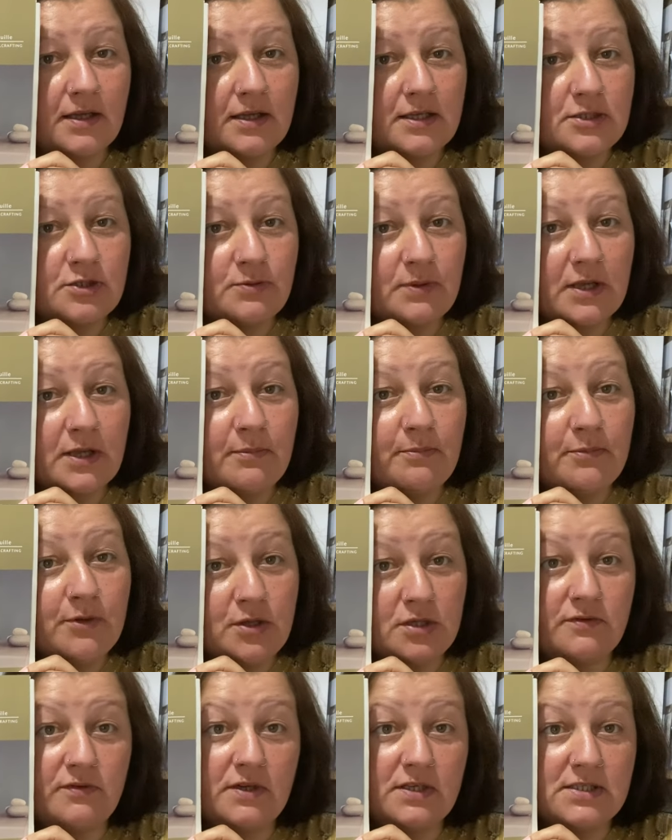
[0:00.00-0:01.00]
She'll make a
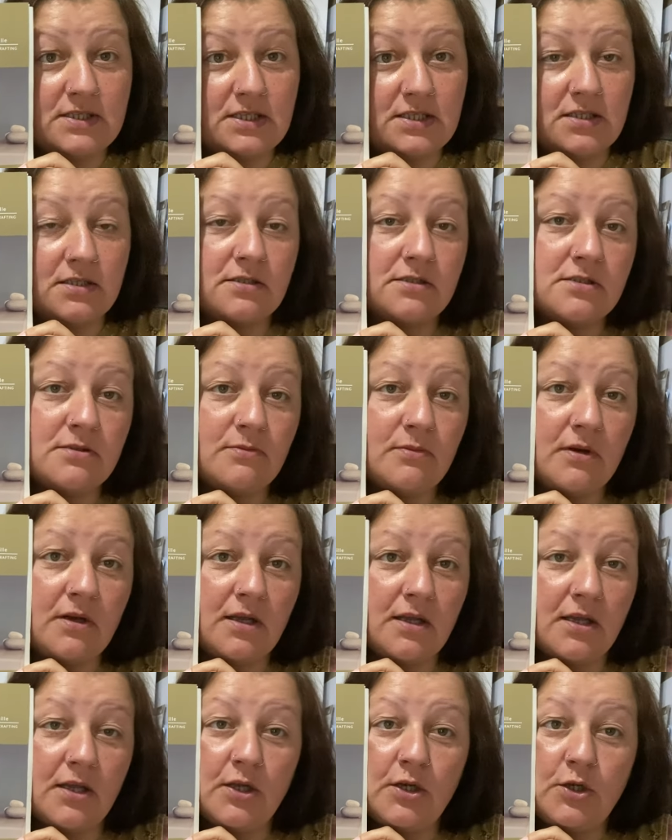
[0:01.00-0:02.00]
beautiful addition to my
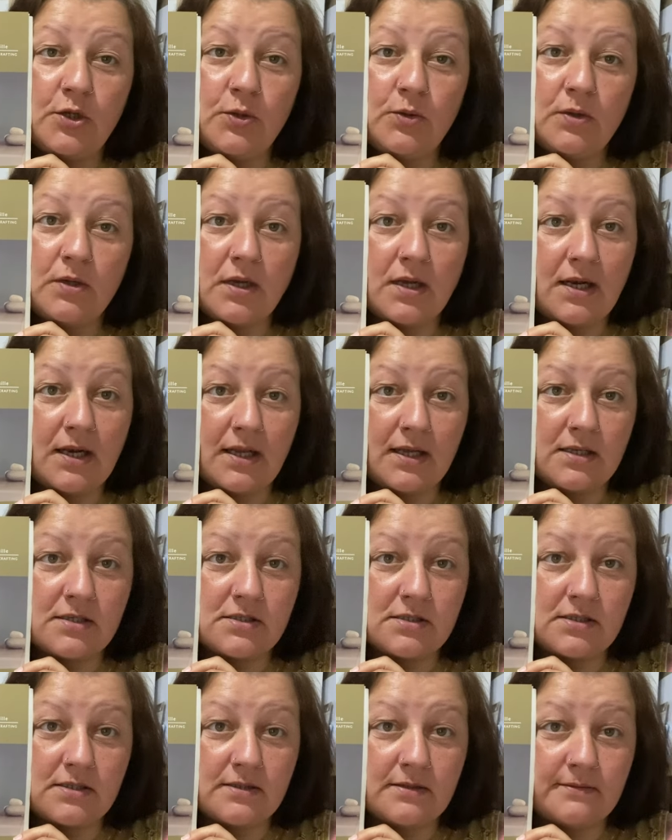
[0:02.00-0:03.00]
Luna
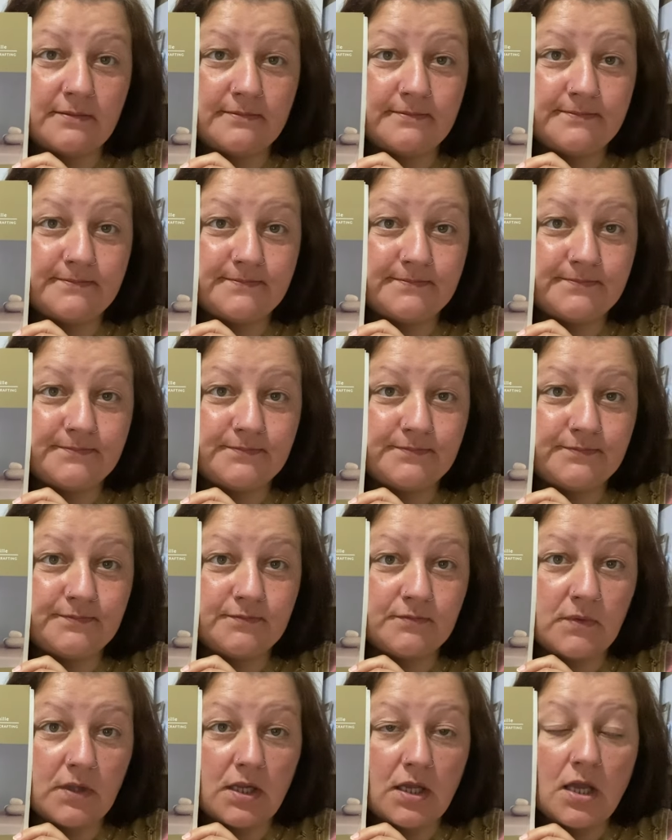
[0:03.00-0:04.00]
collection.
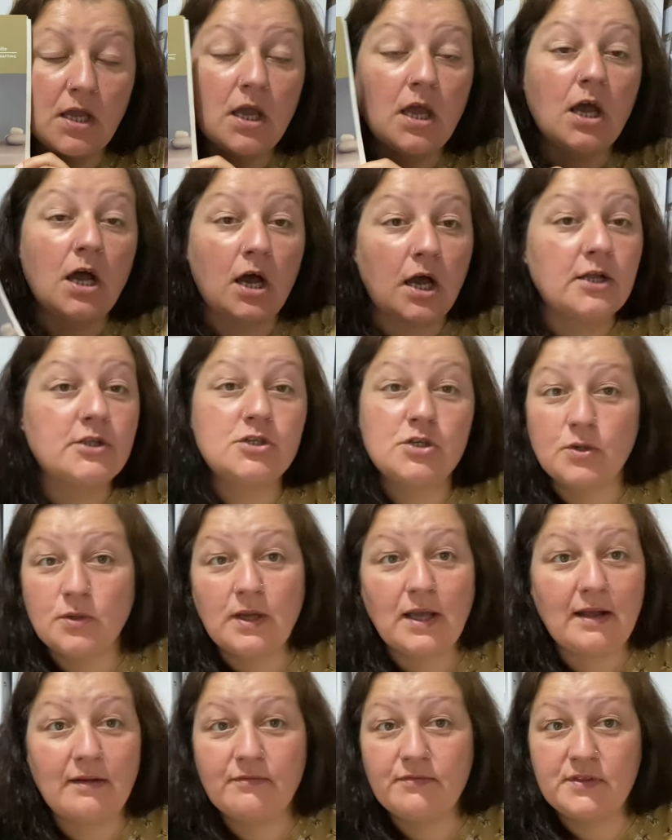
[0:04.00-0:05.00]
I do
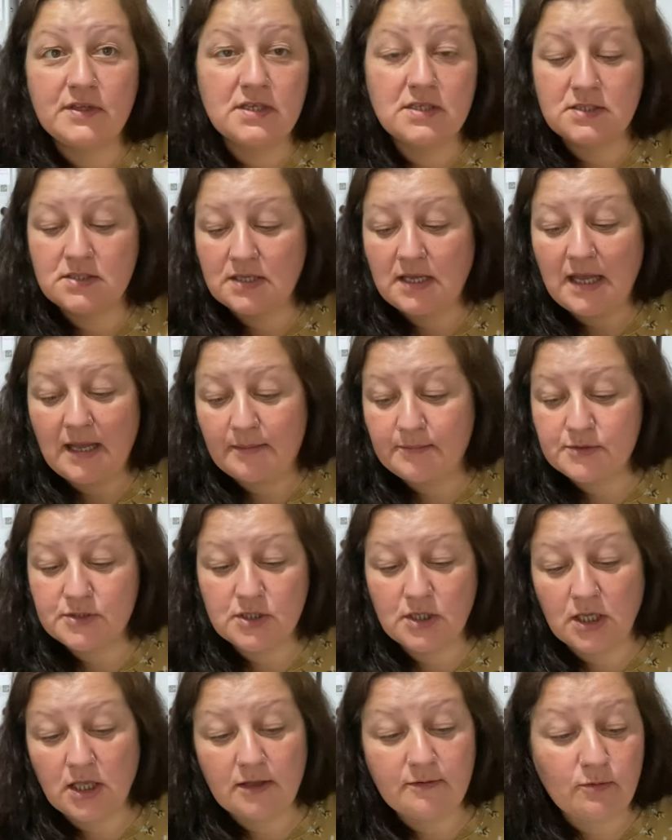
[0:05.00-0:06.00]
have this
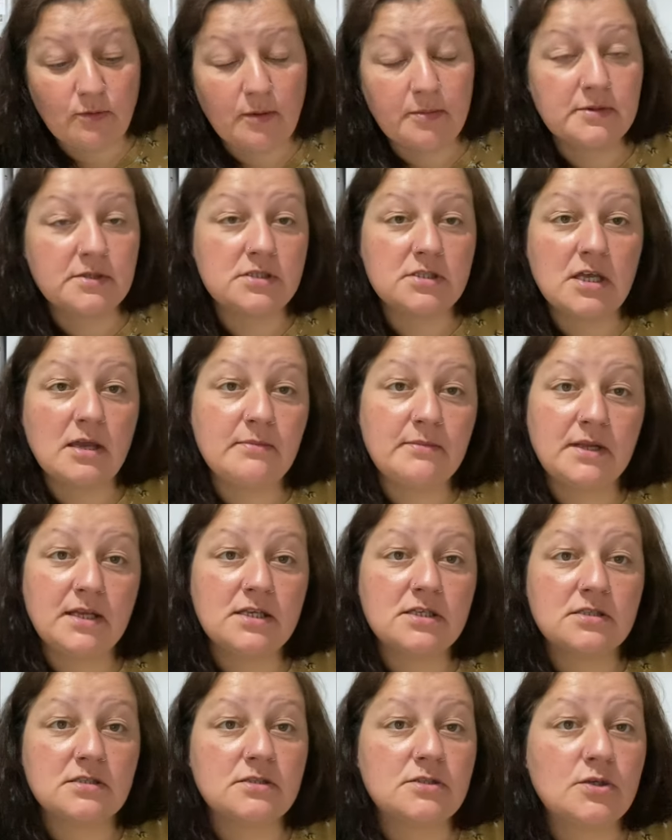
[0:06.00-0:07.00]
absolutely overwhelming
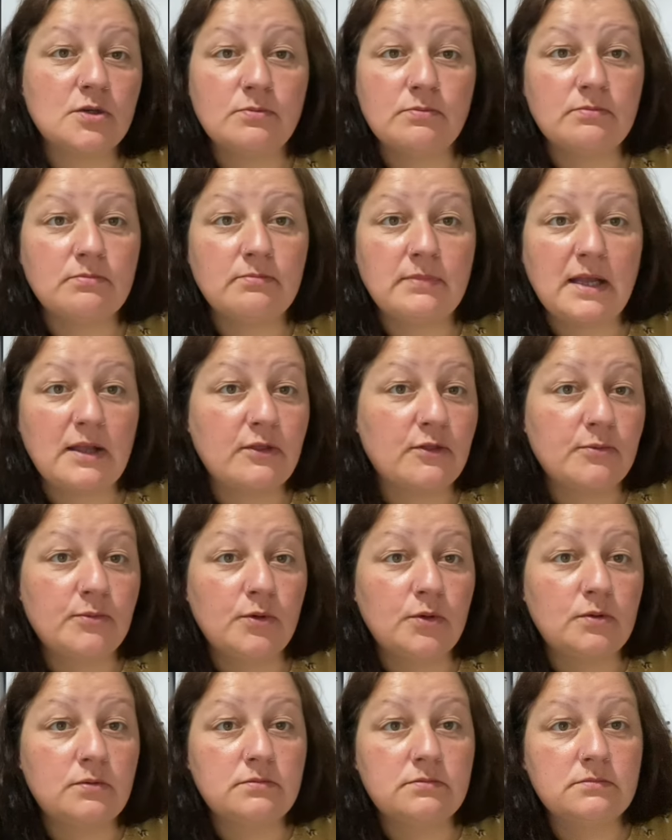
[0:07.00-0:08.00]
determination to make them
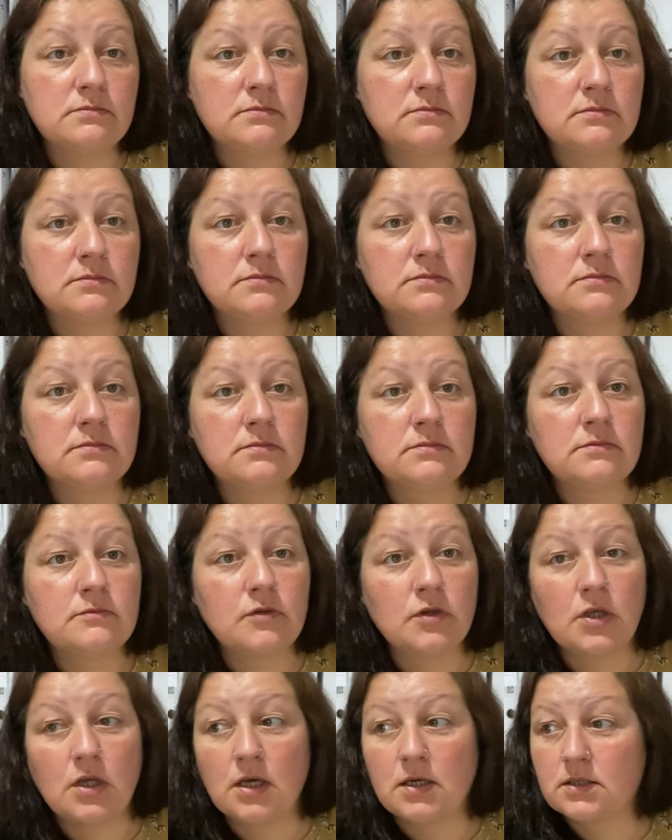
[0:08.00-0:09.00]
all,
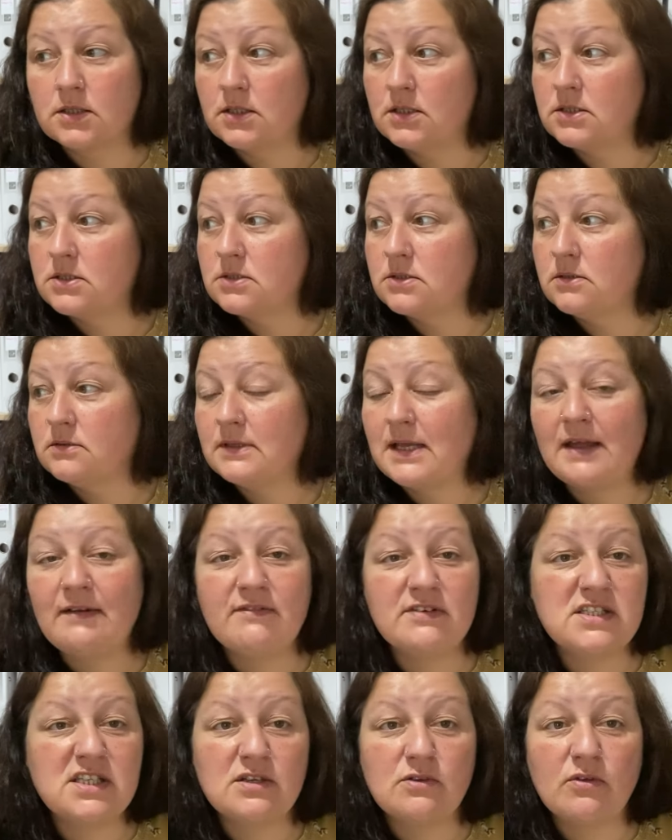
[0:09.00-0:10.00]
regardless. Every
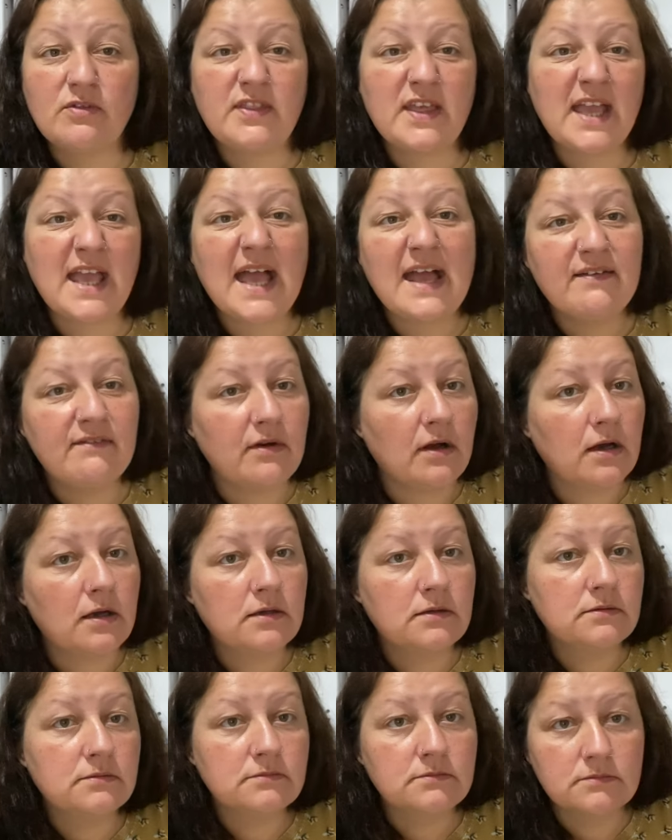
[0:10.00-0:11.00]
single thing ever
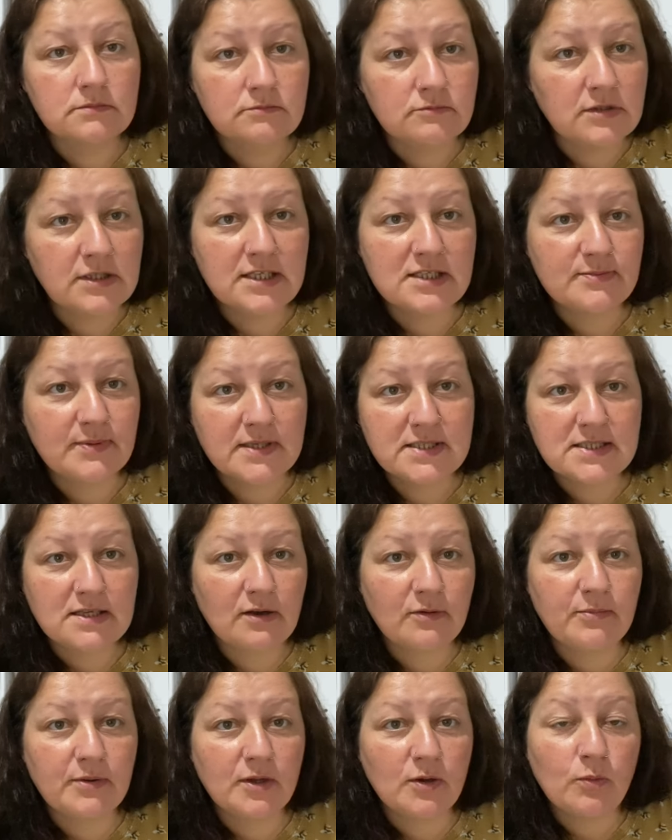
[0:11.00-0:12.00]
released by Sarah
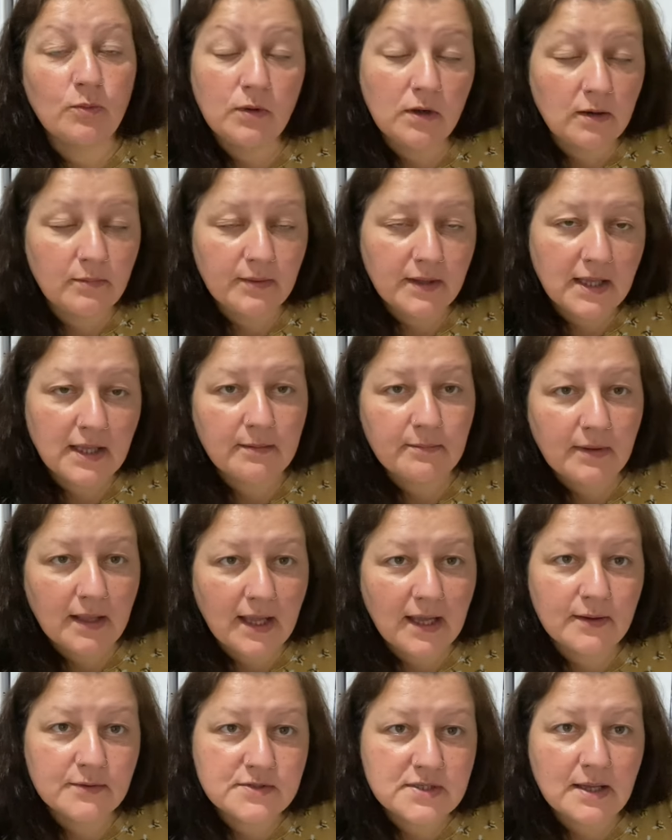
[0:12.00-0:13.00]
Peel will be In My
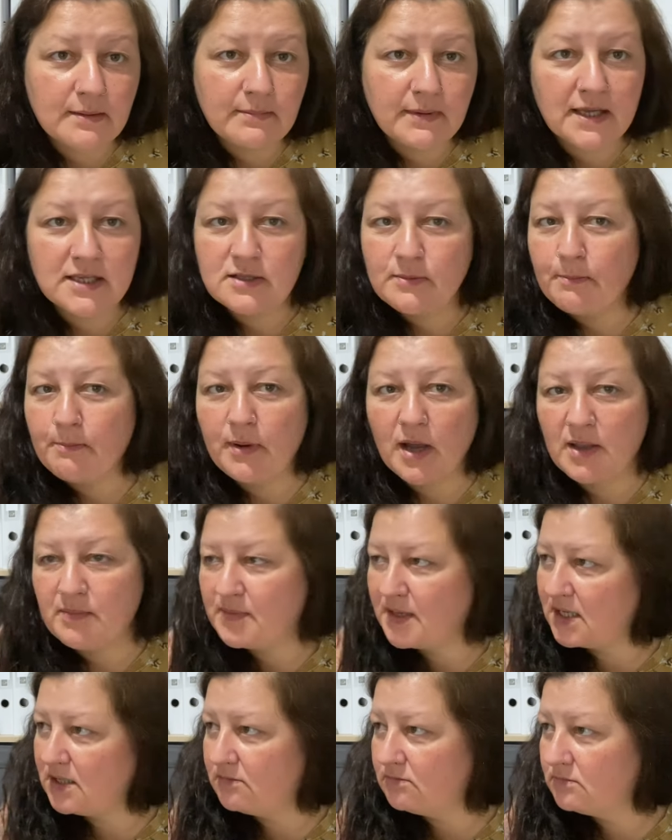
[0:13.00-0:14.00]
House I Made By Me.